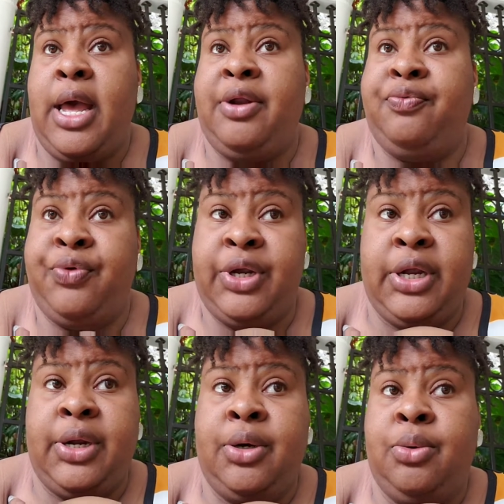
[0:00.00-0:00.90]
and
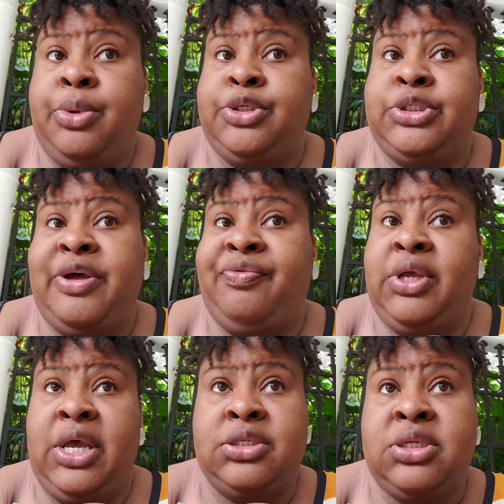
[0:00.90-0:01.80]
freaking out, we just have
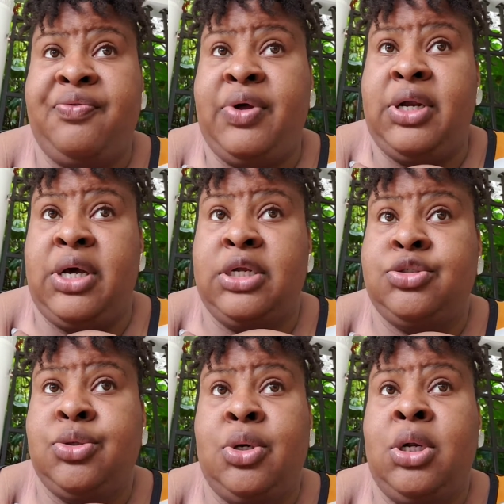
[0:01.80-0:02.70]
to get stuff under
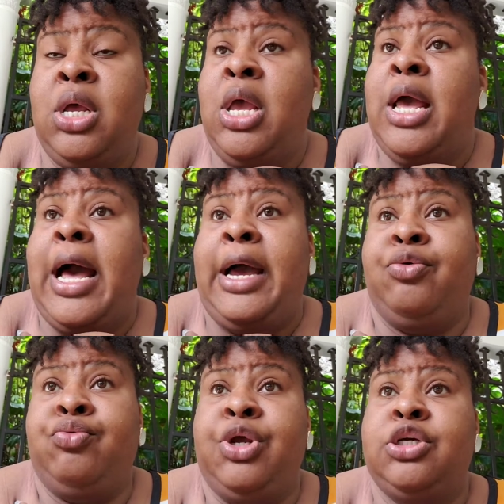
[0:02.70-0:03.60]
control
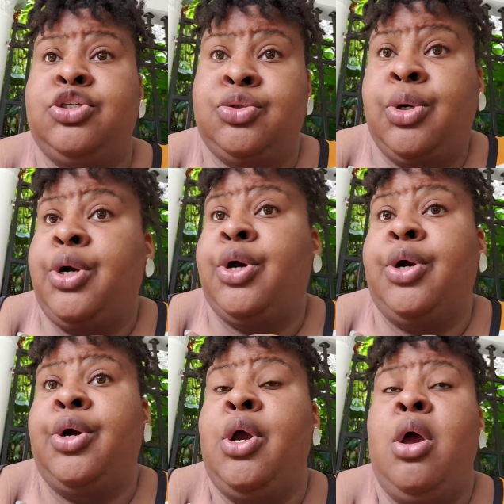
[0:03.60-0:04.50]
and reassure
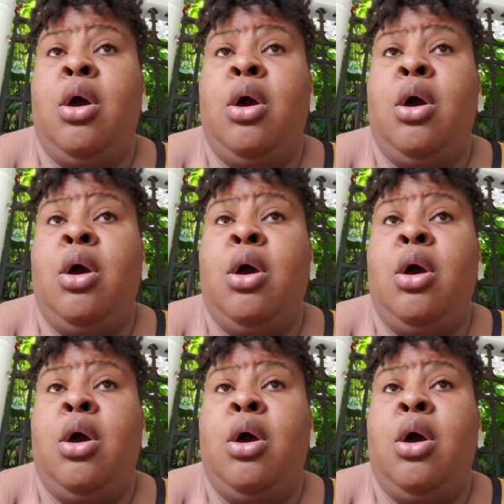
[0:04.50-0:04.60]
her.